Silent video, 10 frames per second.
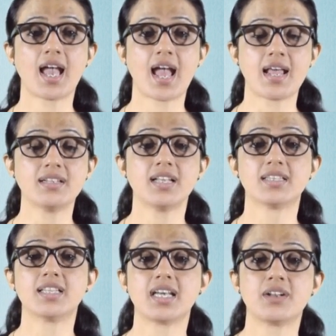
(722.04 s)
and
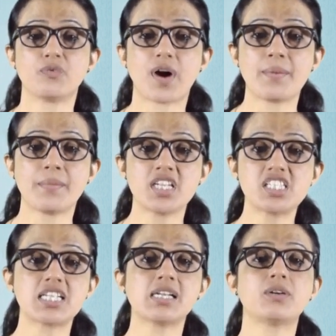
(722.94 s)
the
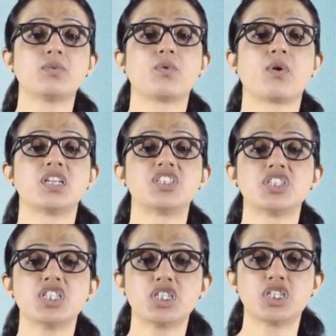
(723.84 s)
environmental
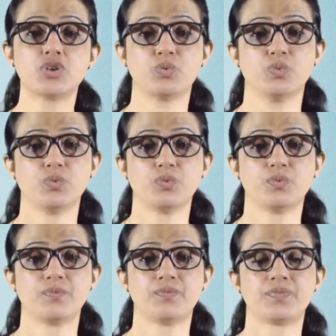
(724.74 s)
quality Q.
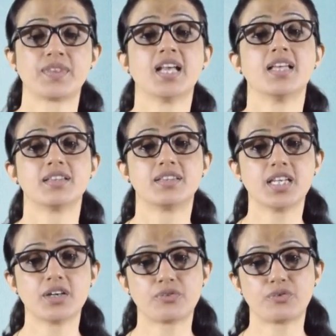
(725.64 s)

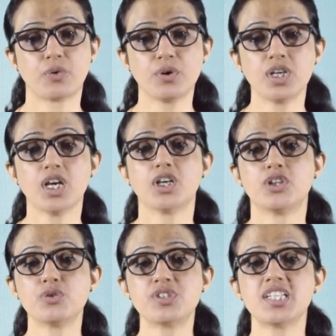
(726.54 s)
Therefore,
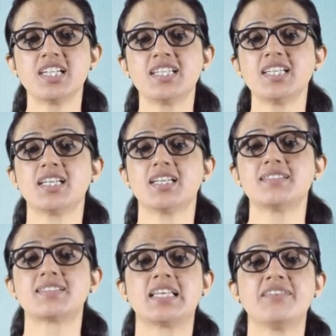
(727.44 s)
utility
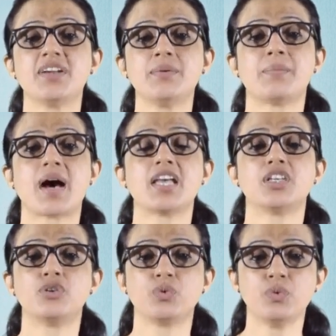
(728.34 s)
is given by
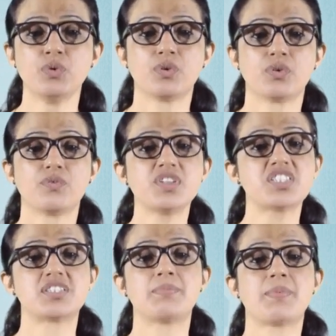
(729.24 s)
U,
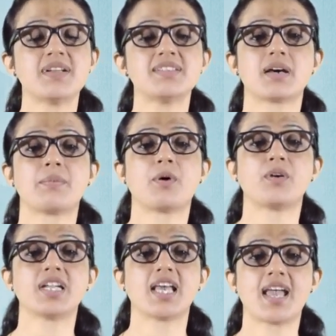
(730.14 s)
which depends
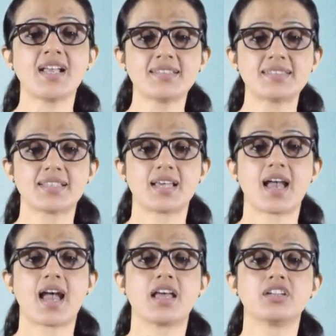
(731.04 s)
upon X
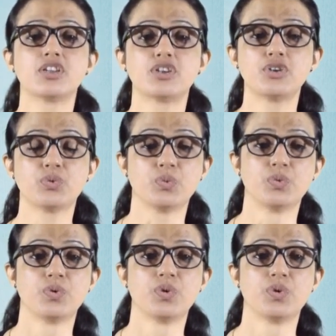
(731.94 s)
and Q.